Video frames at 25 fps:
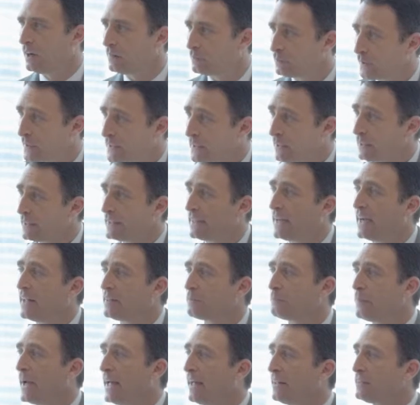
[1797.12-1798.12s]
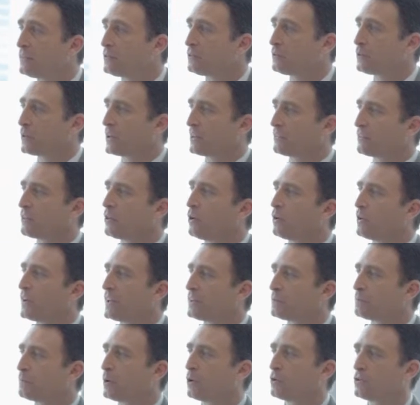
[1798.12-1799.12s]
And finally, advance for as long
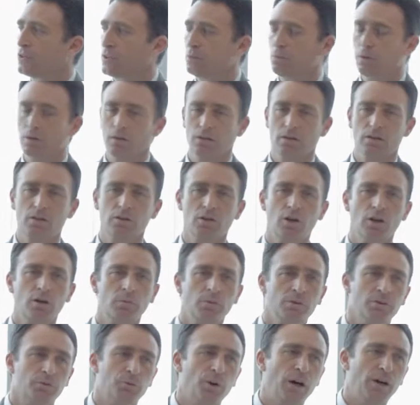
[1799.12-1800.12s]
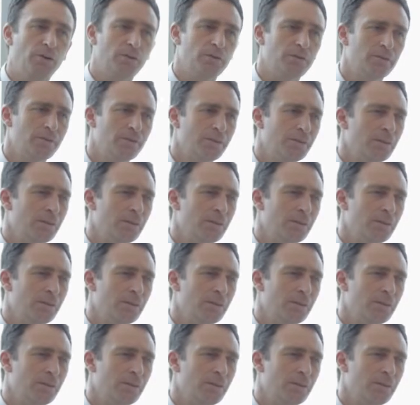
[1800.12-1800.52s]
as possible on common ground.